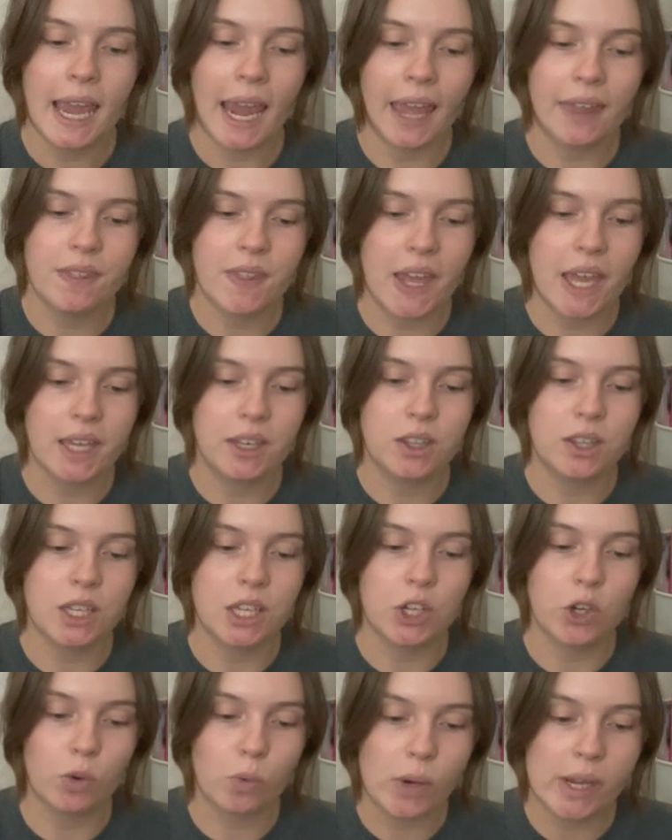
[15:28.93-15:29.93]
And then the
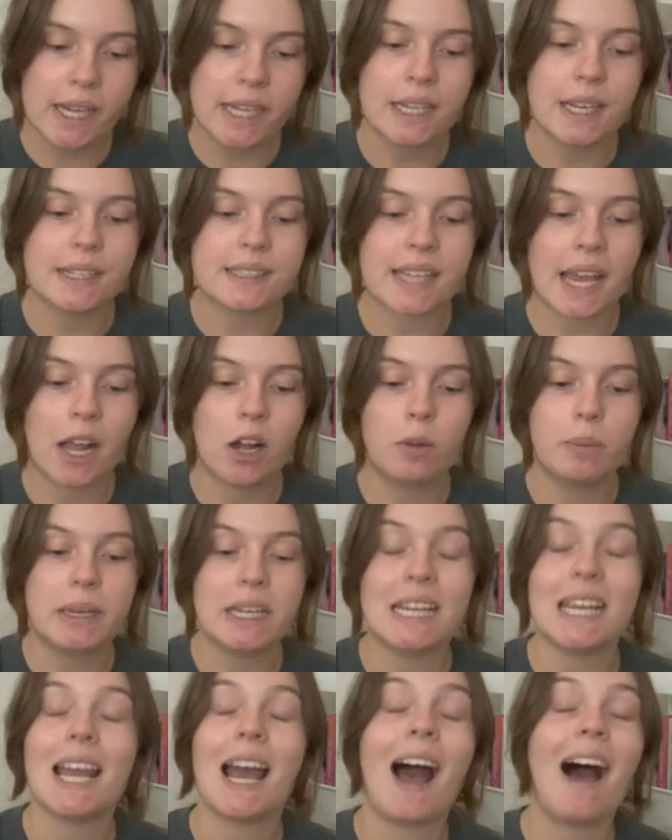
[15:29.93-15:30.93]
green is how
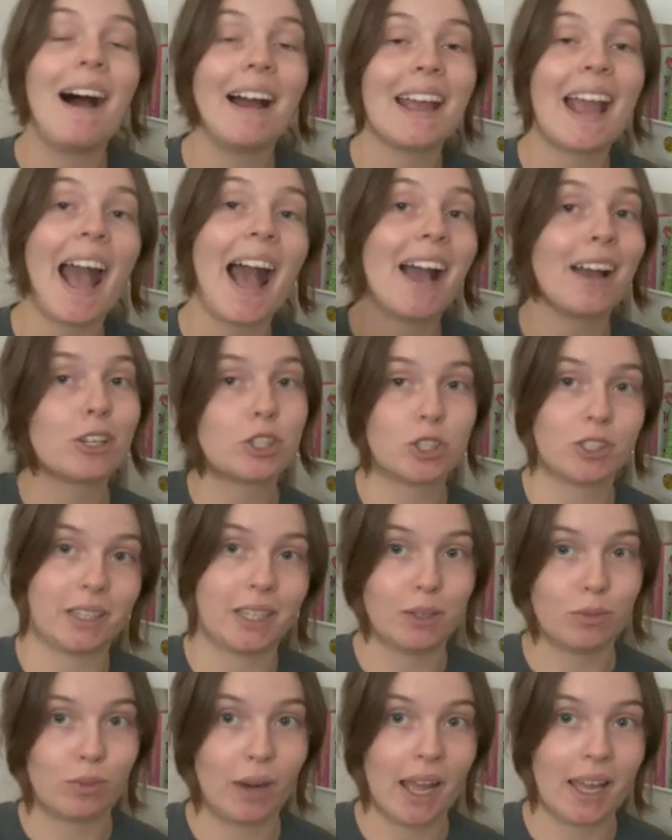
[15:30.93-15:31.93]
many I
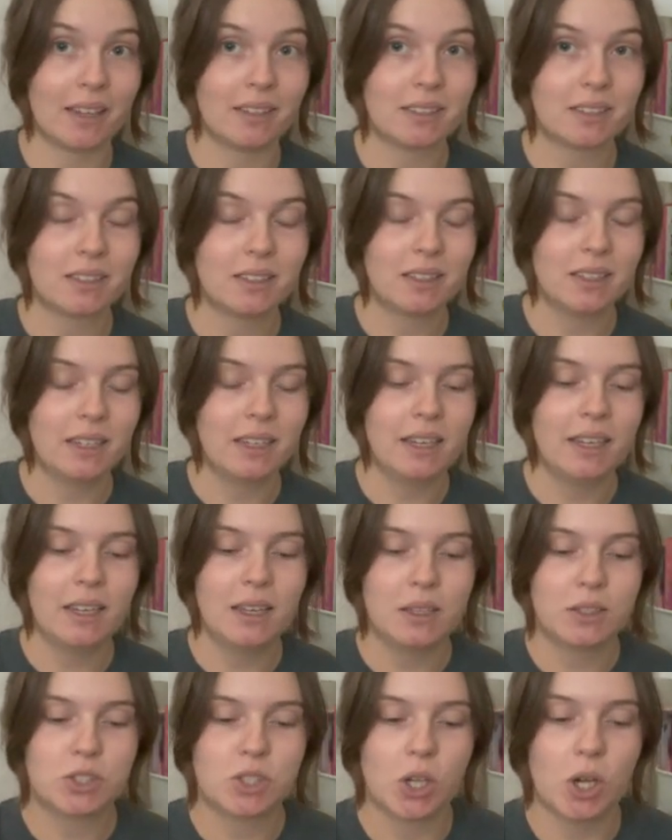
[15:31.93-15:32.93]
actually read.
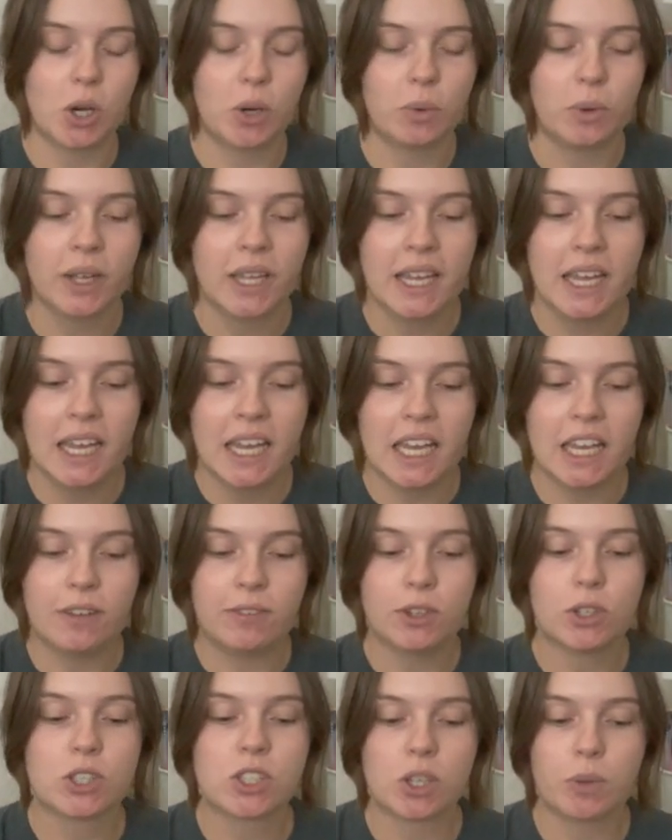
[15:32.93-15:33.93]
So if
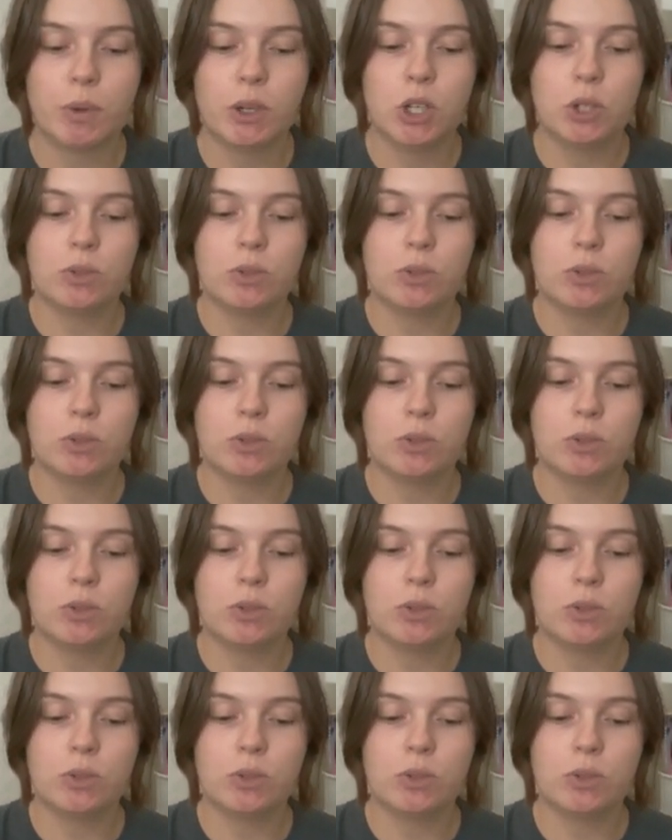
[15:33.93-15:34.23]
you're someone who